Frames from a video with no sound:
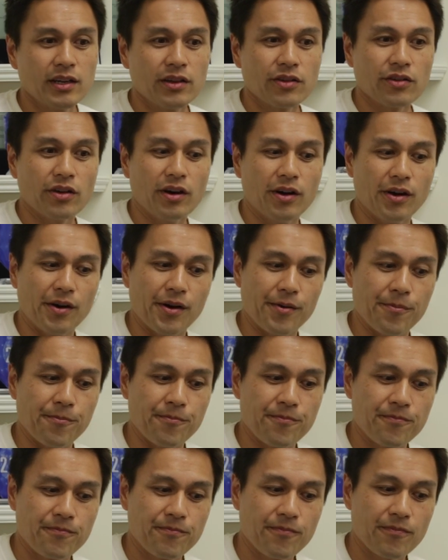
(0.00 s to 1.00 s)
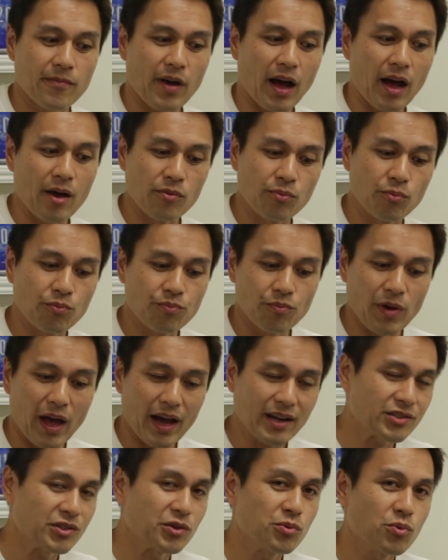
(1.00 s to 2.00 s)
I
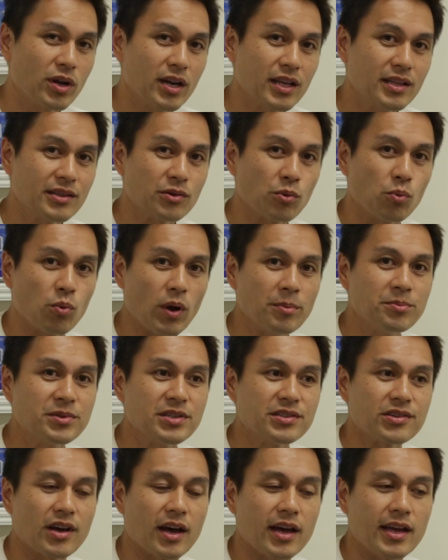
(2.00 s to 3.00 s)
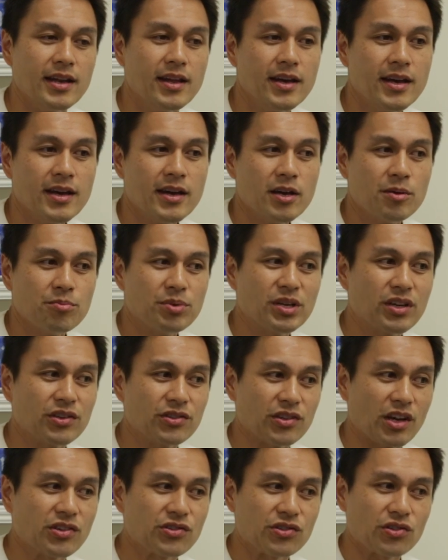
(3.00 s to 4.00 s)
actually went into web design because
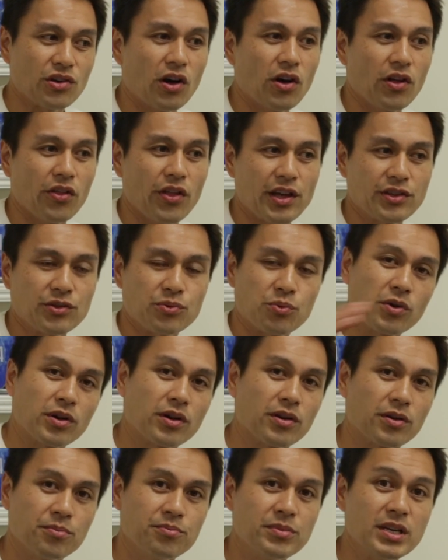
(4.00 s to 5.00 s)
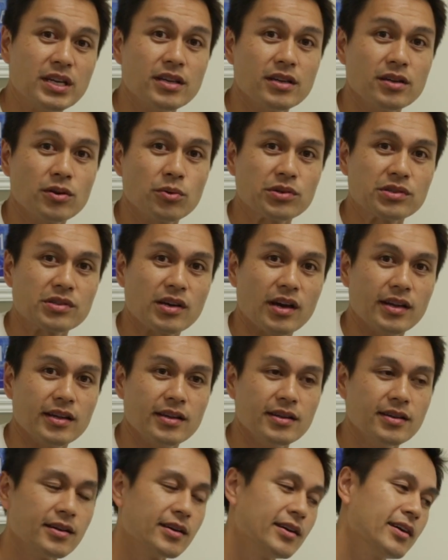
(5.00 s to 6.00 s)
I saw that's where media was
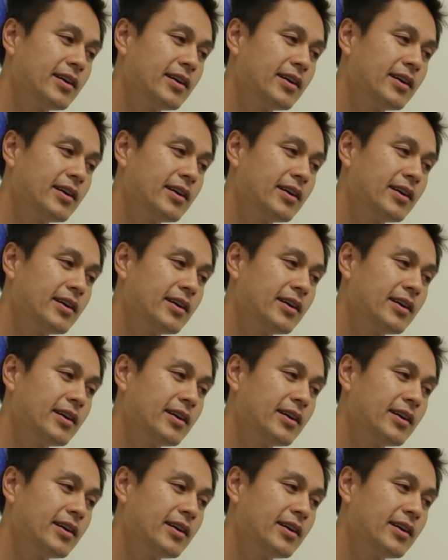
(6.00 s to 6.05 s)
headed.